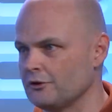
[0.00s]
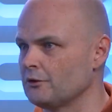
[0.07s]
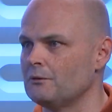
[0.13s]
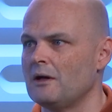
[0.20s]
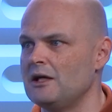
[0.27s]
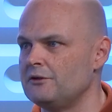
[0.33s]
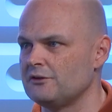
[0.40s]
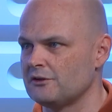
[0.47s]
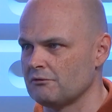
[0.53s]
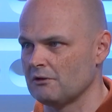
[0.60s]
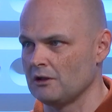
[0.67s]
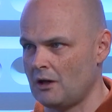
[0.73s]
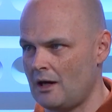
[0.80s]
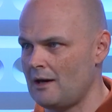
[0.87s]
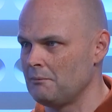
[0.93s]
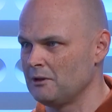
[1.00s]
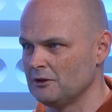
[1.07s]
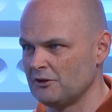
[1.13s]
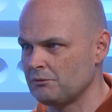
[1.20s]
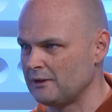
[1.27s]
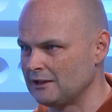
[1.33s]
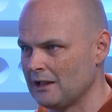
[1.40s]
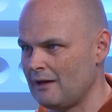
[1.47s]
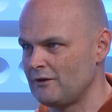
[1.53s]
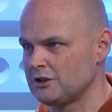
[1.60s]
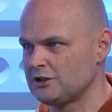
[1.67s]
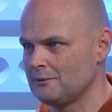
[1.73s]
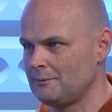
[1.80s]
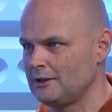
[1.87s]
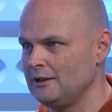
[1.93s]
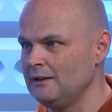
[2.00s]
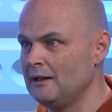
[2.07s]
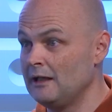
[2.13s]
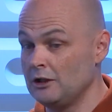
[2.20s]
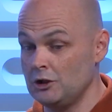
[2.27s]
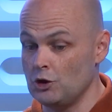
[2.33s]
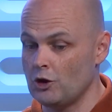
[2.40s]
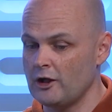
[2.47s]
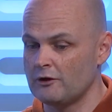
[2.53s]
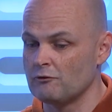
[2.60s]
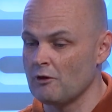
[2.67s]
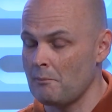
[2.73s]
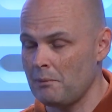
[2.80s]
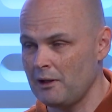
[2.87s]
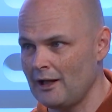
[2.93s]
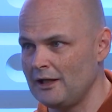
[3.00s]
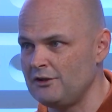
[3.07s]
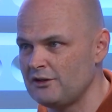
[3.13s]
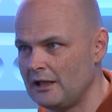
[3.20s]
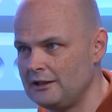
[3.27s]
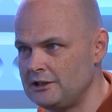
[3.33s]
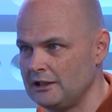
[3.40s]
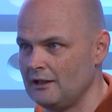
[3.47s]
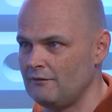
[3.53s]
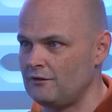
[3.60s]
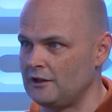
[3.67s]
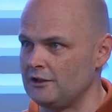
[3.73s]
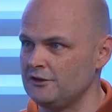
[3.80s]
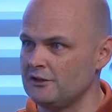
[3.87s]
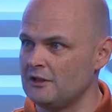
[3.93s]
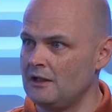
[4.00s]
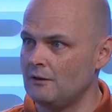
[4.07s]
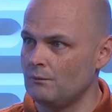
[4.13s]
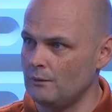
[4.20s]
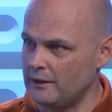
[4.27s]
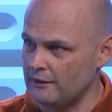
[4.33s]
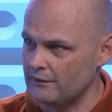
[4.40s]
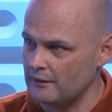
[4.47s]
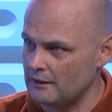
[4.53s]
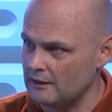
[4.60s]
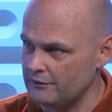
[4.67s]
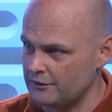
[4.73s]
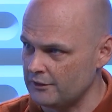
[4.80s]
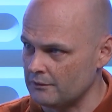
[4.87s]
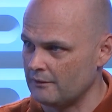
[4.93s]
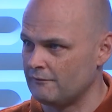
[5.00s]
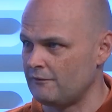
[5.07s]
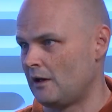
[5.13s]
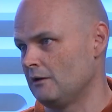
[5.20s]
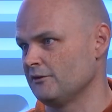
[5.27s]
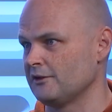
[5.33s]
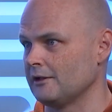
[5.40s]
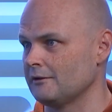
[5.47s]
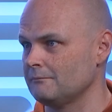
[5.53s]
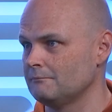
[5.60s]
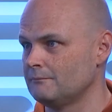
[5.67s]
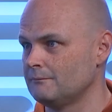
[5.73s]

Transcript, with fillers: not always as reliable as we'd love it to be. You can replace D F S with Azure File Sync.